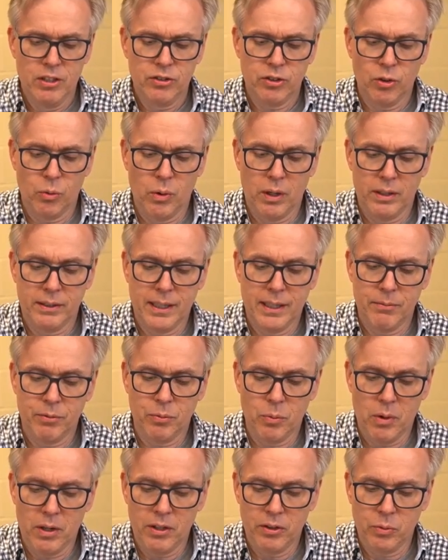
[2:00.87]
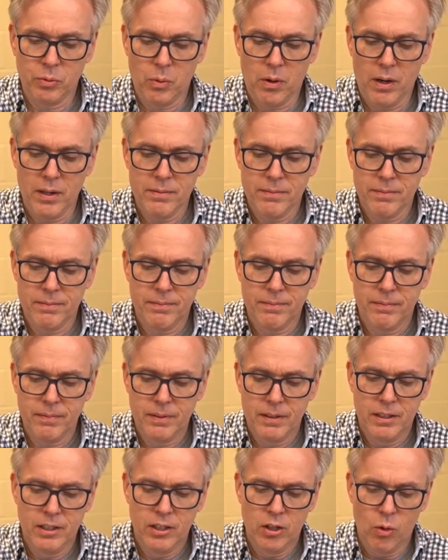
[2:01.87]
So 1 times 1 is 1.
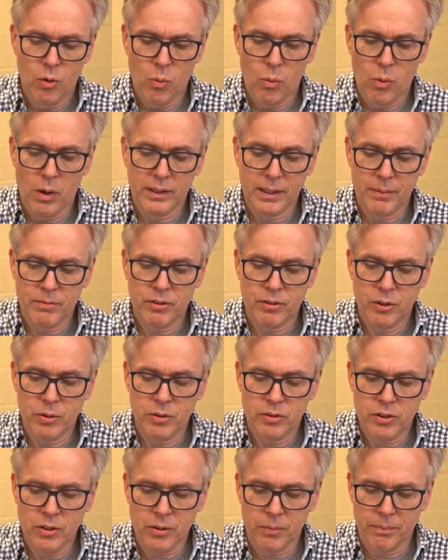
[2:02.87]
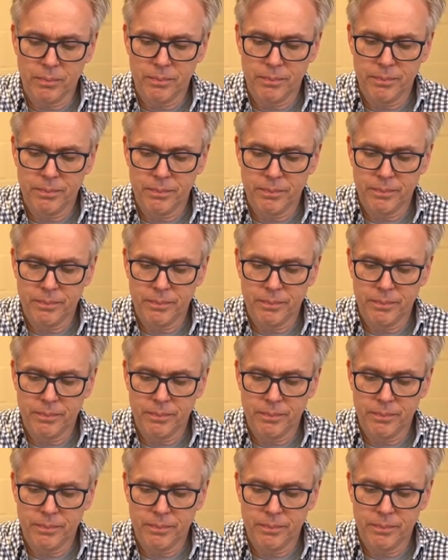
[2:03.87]
1 times 2 is 2.